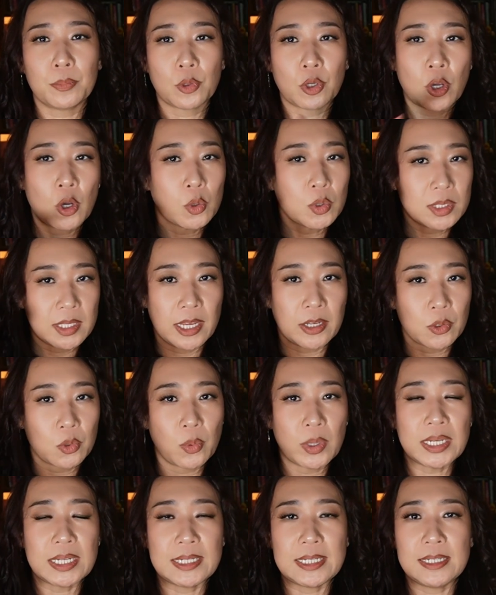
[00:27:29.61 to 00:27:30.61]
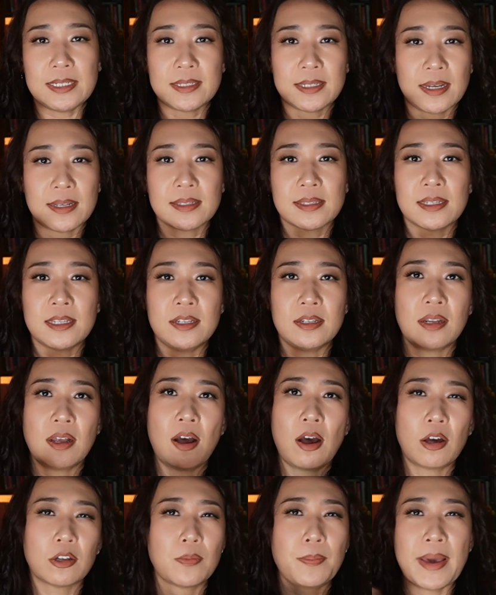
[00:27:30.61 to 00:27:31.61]
consanguinity doesn't
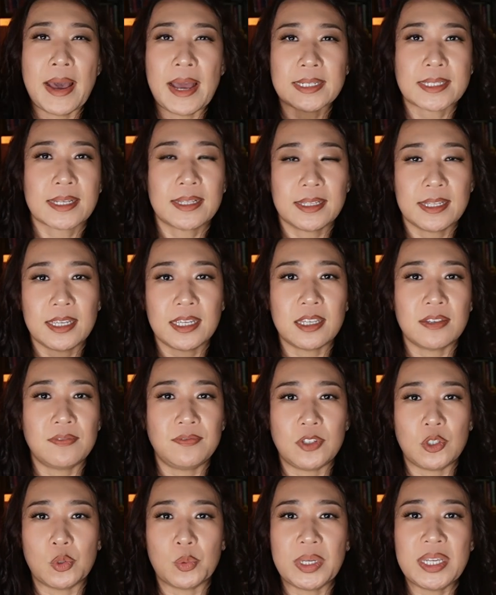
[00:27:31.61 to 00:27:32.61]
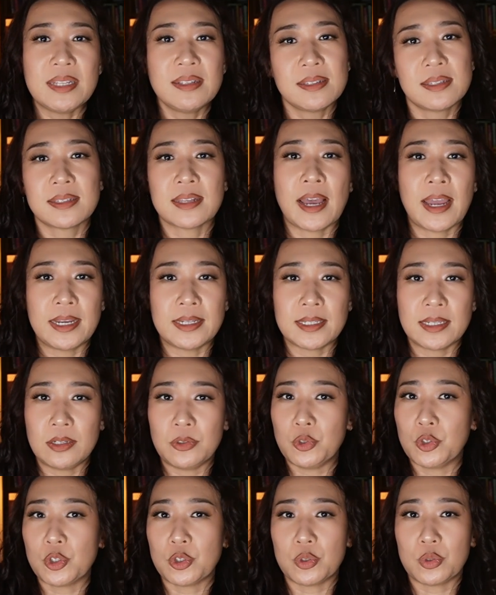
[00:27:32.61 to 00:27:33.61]
automatically give you insight
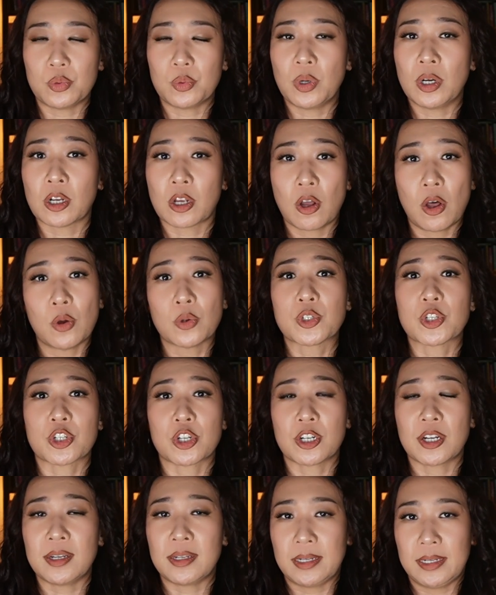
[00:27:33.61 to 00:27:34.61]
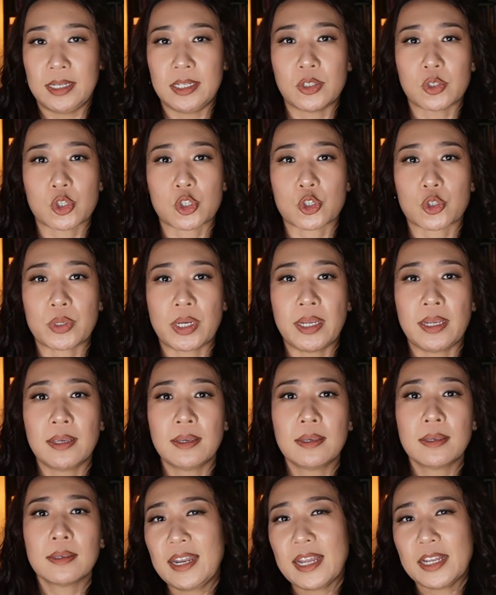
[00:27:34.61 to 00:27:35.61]
into a culture and a history.
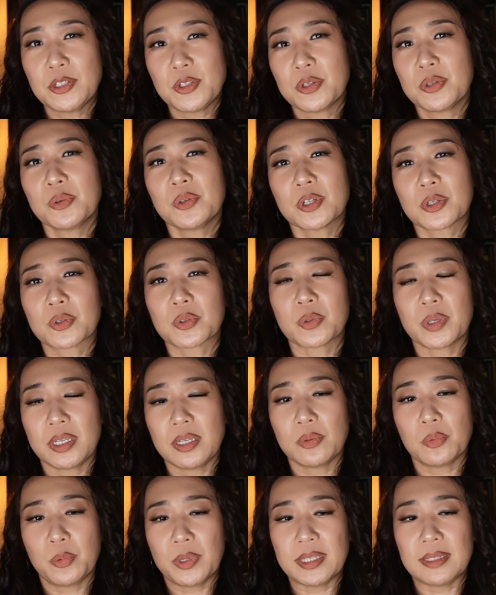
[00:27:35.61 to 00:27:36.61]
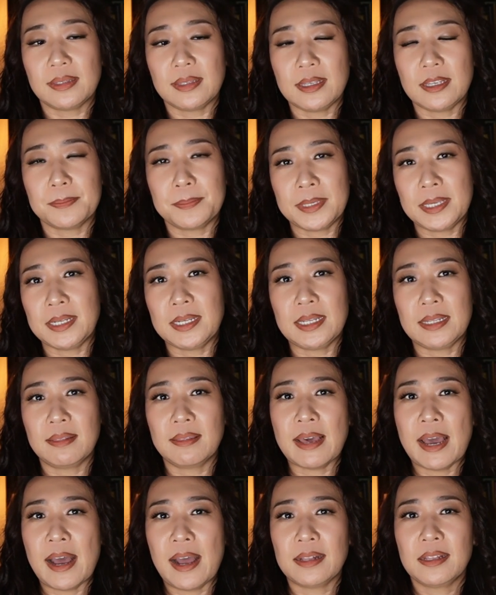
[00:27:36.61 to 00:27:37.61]
And I do agree with the
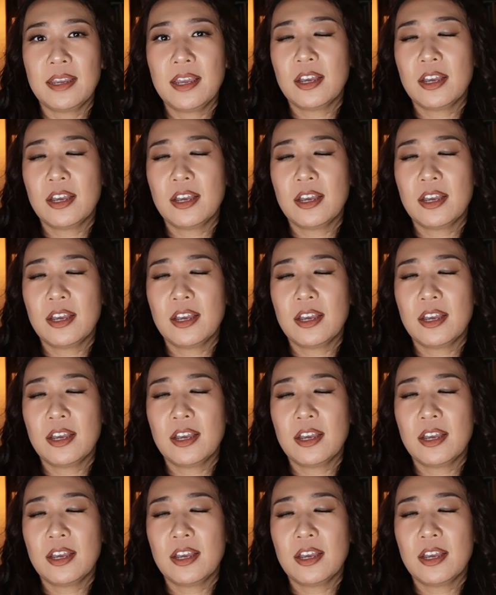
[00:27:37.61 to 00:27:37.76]
opinion that